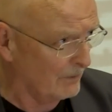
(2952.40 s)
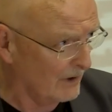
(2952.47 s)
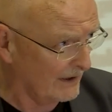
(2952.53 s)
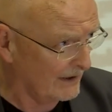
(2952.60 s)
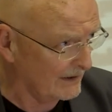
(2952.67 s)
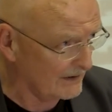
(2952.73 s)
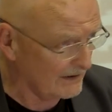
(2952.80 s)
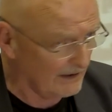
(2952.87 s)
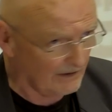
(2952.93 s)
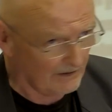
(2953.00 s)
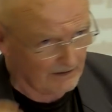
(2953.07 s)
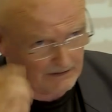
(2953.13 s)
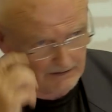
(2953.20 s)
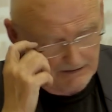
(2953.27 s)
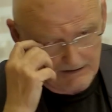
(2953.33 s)
working
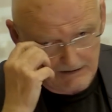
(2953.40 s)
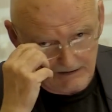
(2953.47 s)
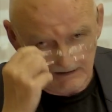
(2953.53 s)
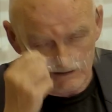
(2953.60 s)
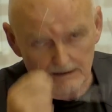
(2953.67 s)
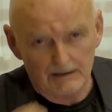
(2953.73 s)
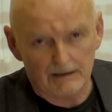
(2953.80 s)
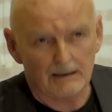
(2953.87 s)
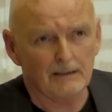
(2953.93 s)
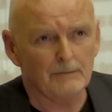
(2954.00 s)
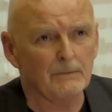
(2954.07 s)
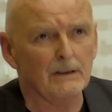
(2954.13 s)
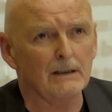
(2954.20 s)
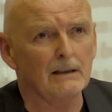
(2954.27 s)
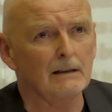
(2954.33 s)
together?
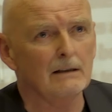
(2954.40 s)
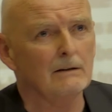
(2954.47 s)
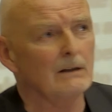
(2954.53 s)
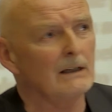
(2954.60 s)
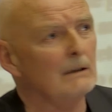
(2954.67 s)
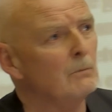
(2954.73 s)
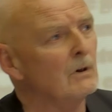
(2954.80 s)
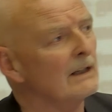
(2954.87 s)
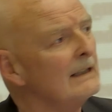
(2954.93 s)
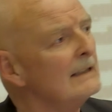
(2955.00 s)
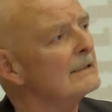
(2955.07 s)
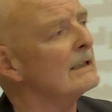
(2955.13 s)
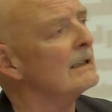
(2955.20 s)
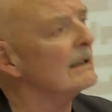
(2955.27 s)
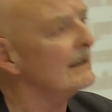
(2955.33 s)
Um, one
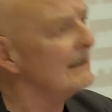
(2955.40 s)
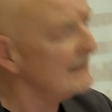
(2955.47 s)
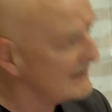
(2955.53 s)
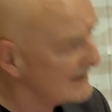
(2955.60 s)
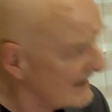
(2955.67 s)
is